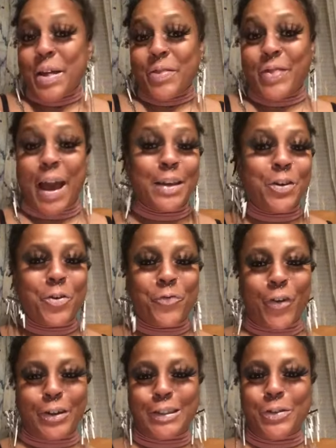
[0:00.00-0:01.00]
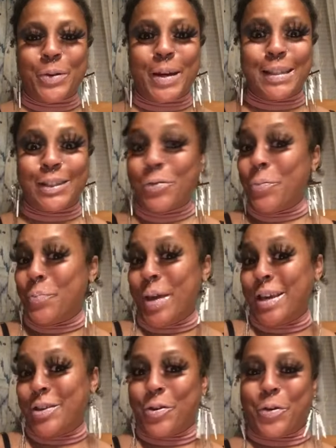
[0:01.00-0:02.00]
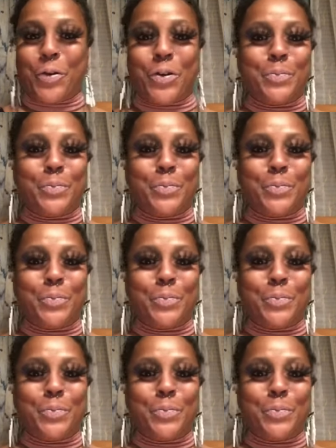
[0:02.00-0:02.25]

Thank you for tuning in to meet your girl,